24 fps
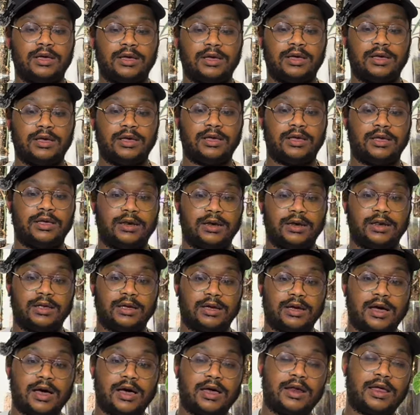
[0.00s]
and it
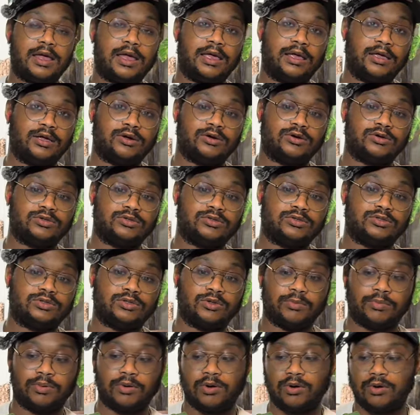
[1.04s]
kind of anchors
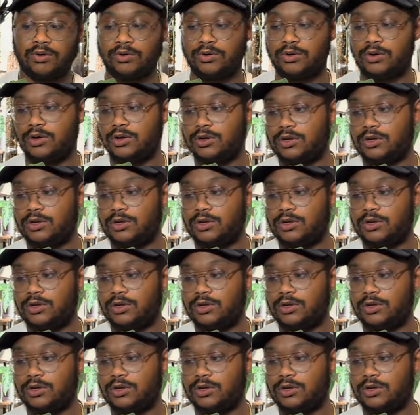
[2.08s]
the pole.